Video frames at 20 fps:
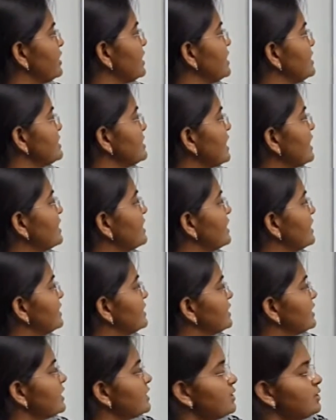we
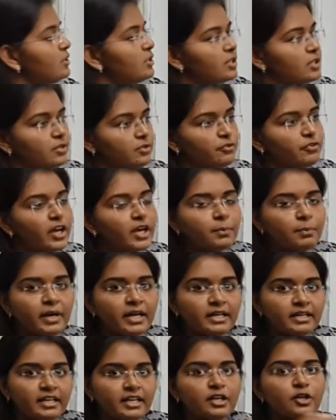decided the
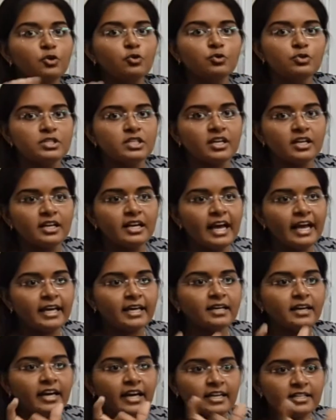fragmented user
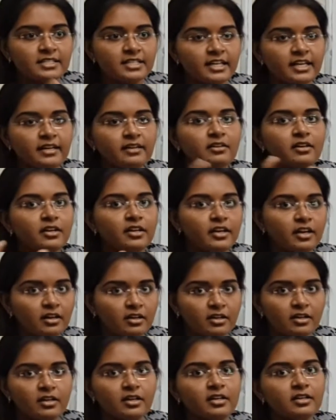like aged,
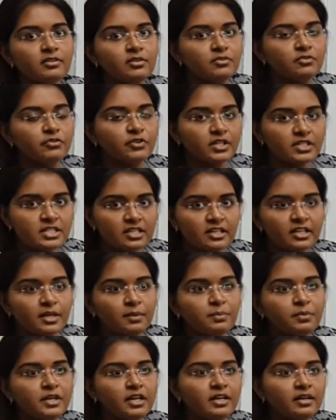younger, first
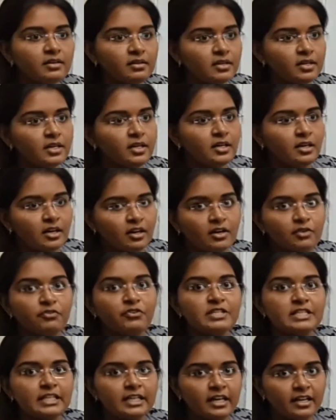attempted,
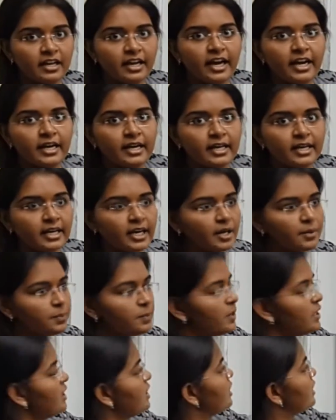physical
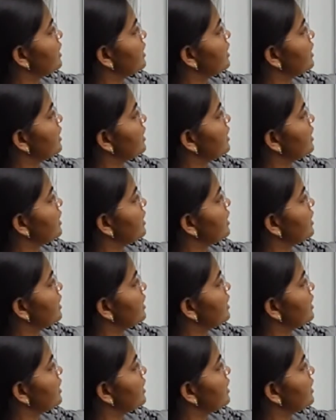handicap.